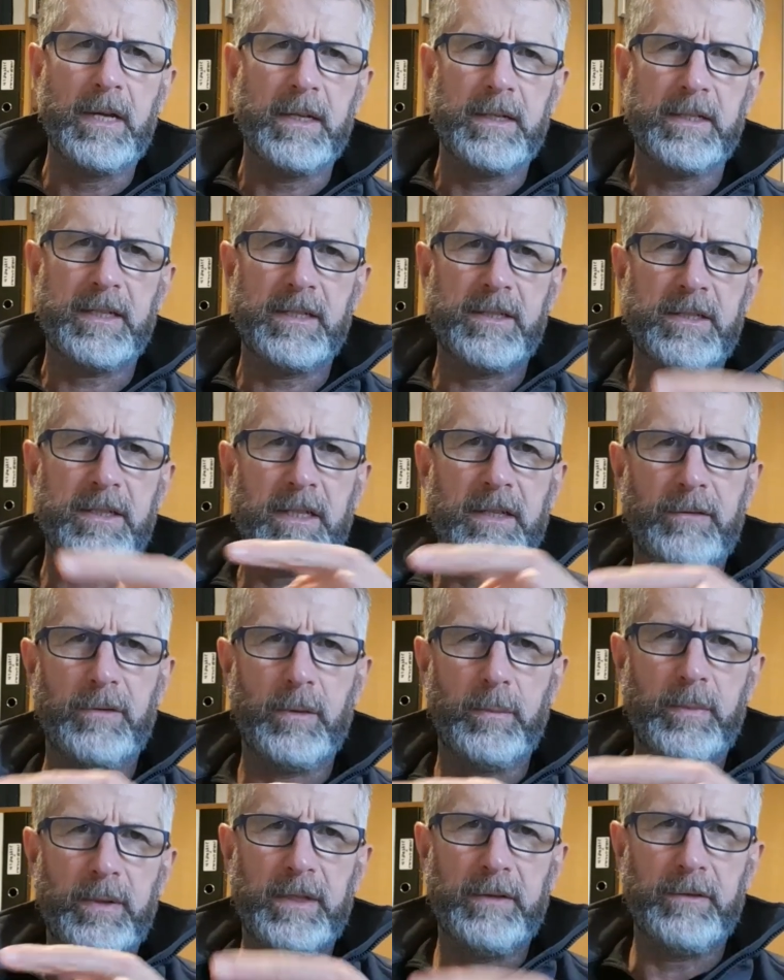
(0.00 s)
It tends to give you
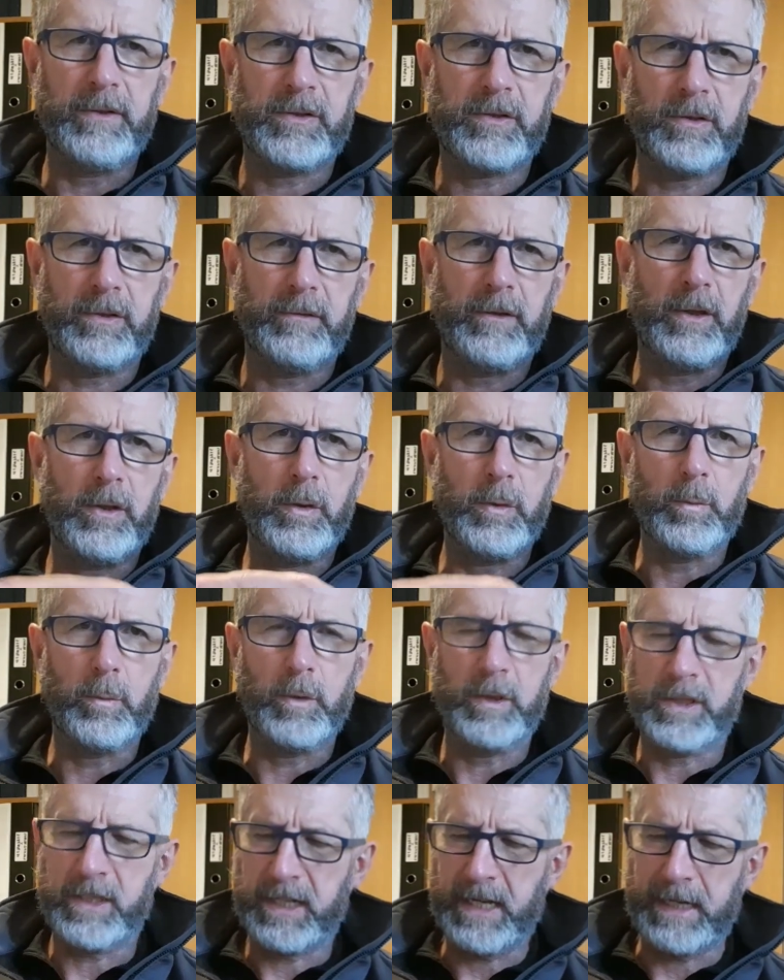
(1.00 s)
a bit of a sort of a loop
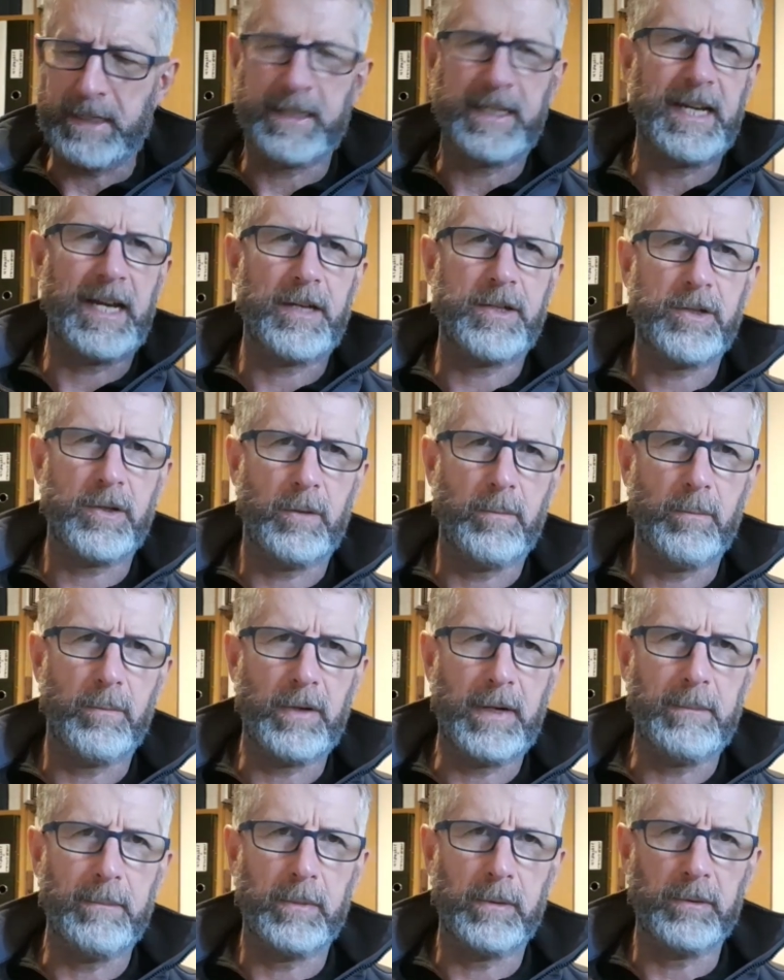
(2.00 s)
which can catch on
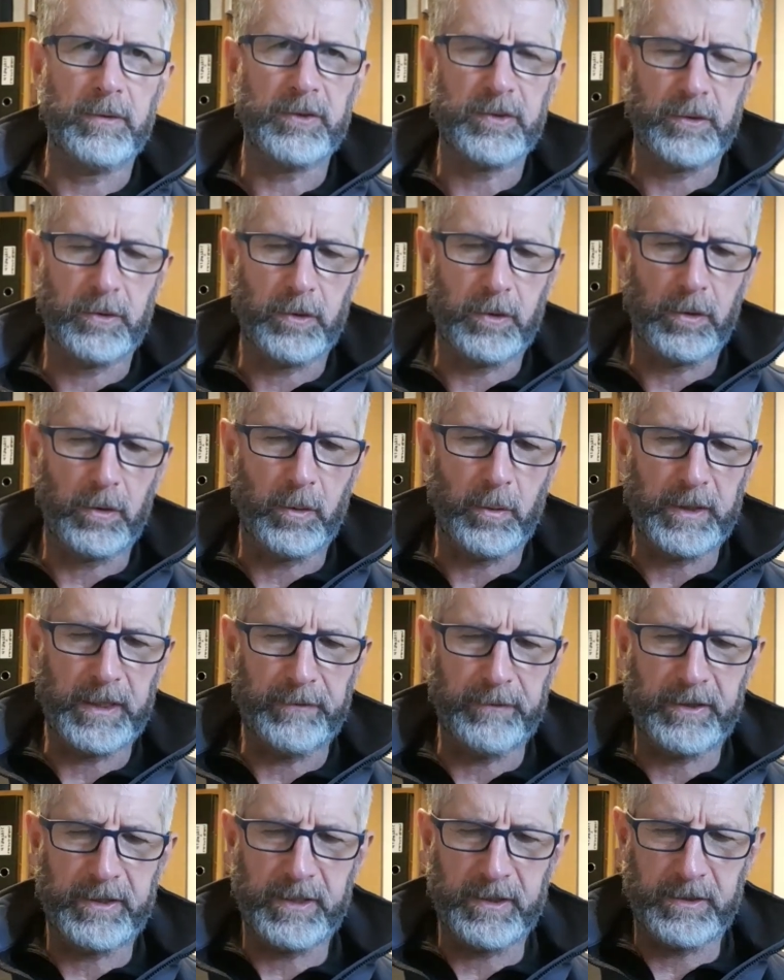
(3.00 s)
brambles or
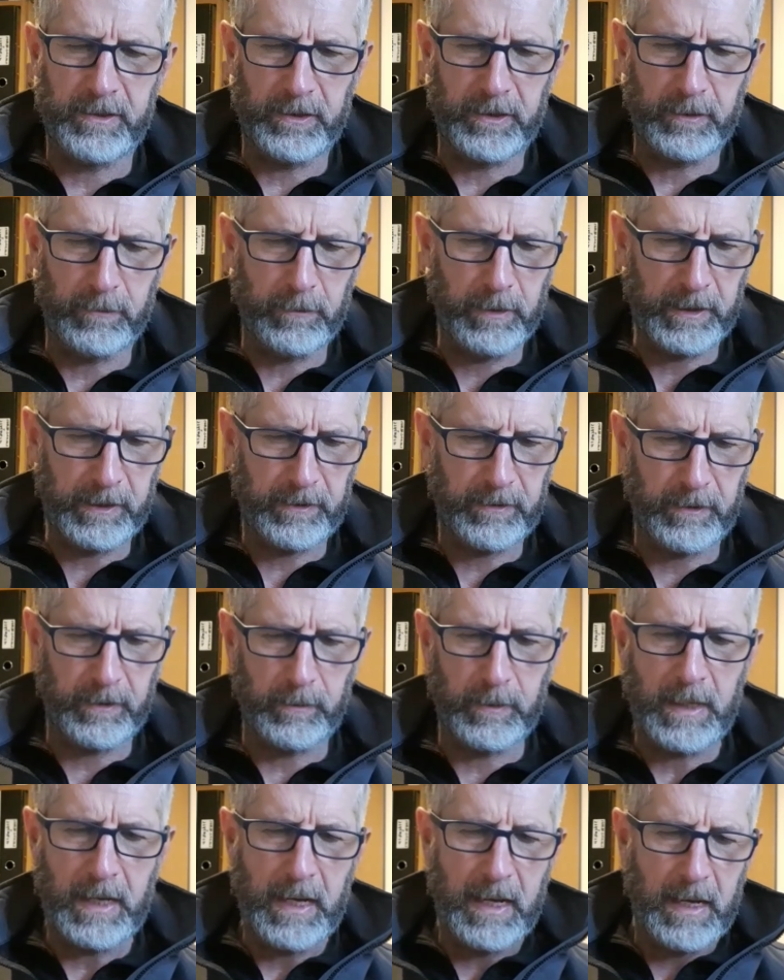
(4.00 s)
whatever it is that you're running
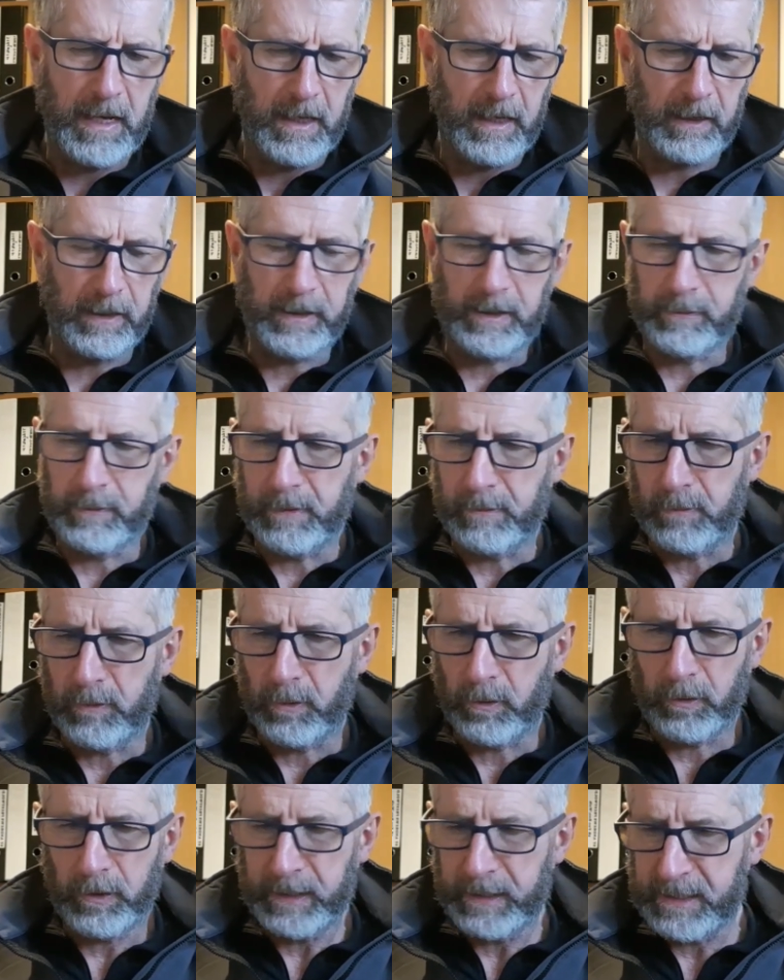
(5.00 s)
through a little bit
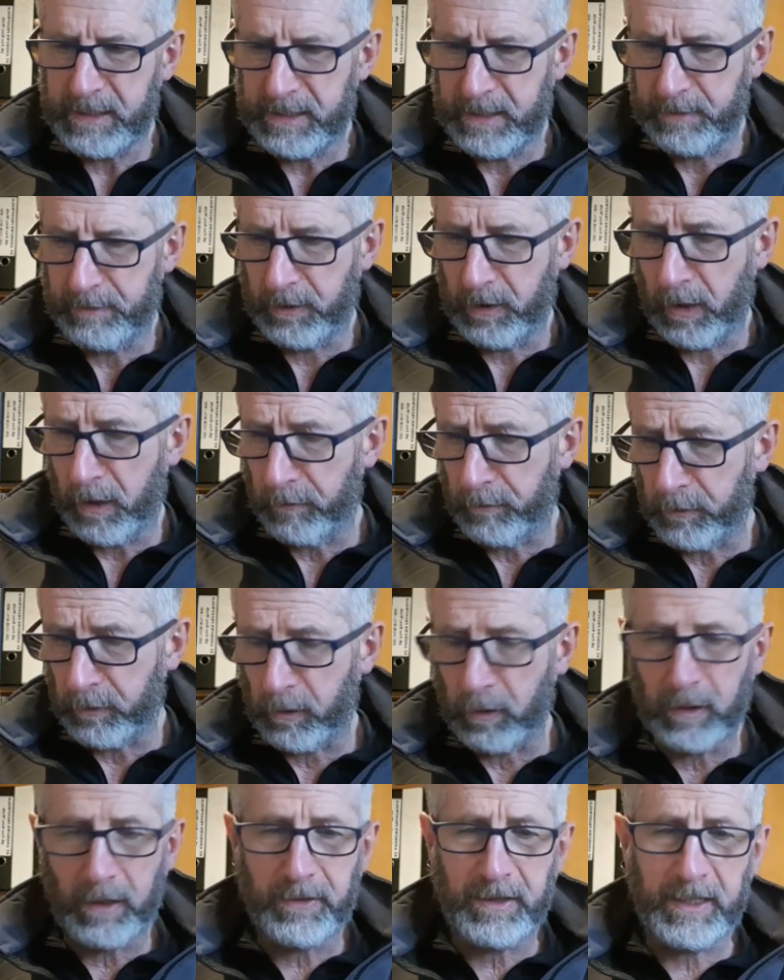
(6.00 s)
more easily. But
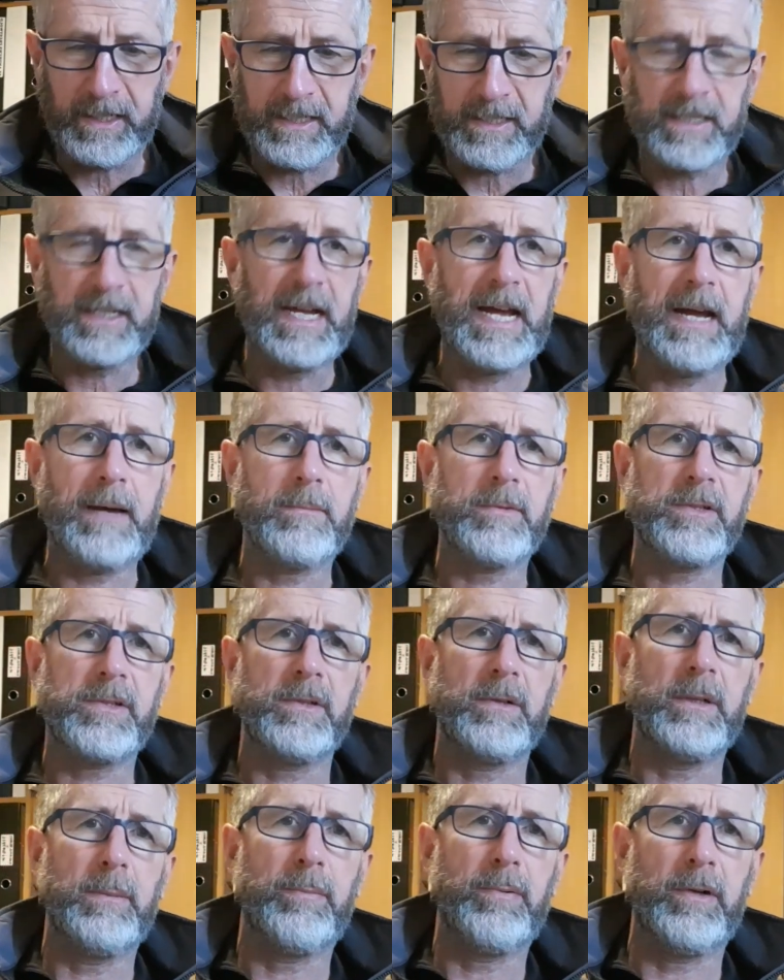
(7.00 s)
overall I think it's an
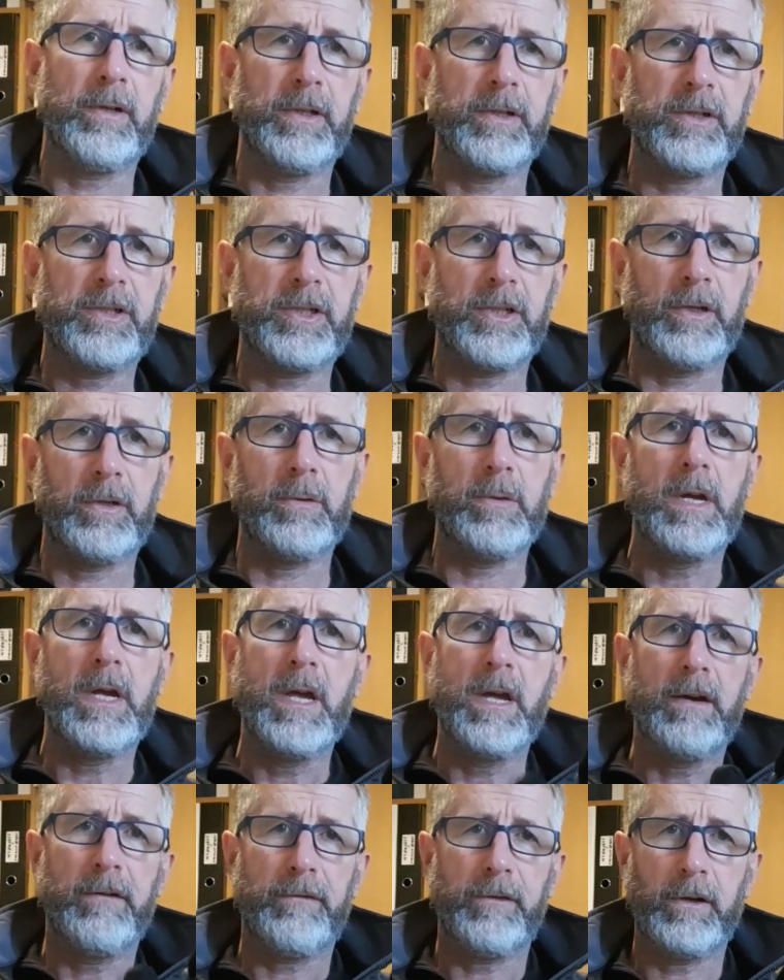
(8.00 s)
absolutely brilliant shoe
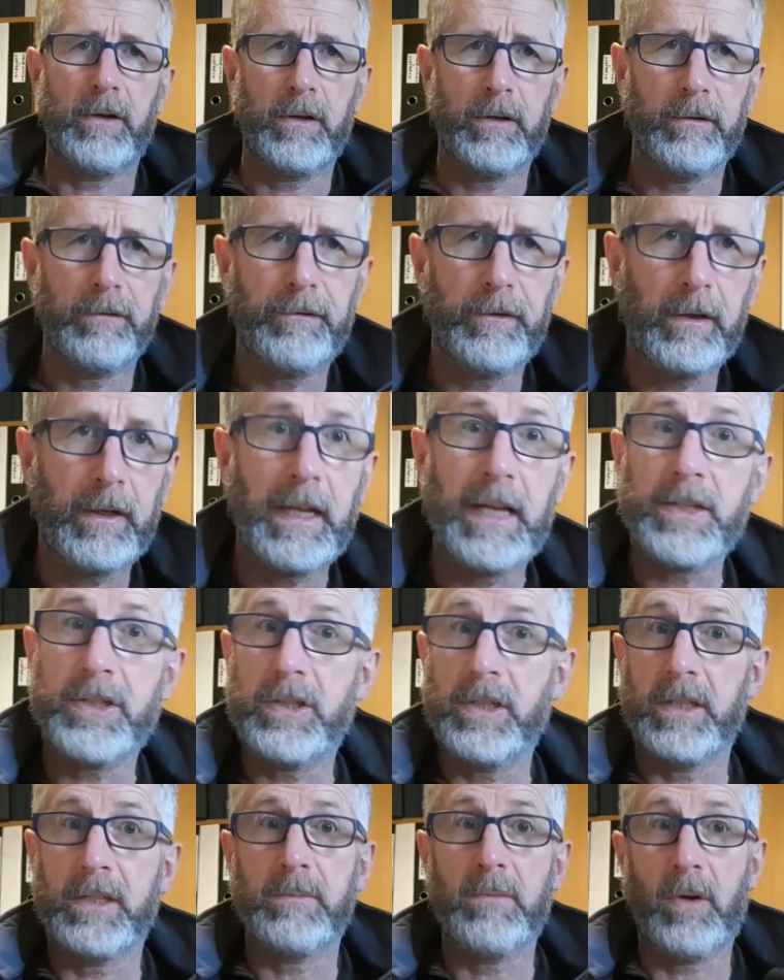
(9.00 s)
for last
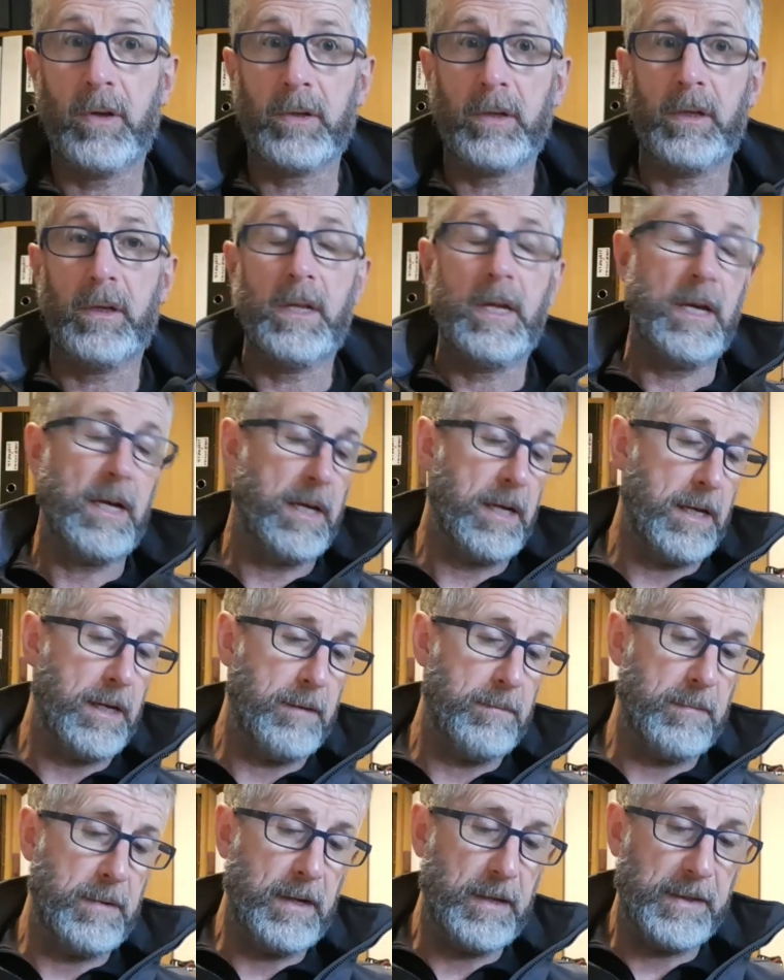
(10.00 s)
year's model
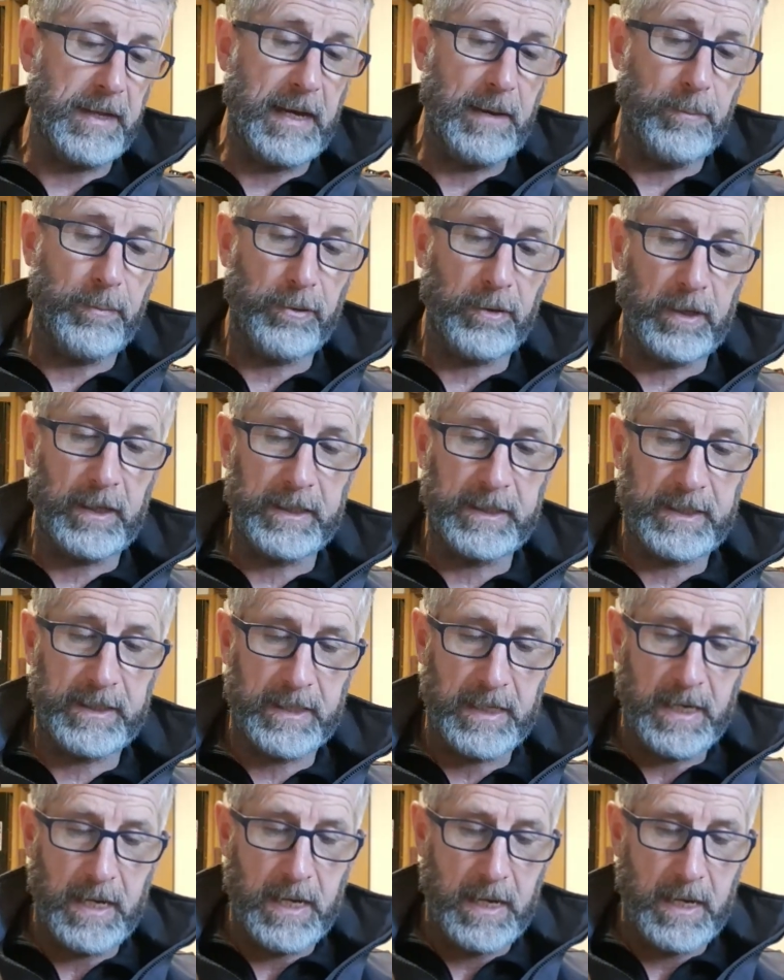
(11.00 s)
at that price.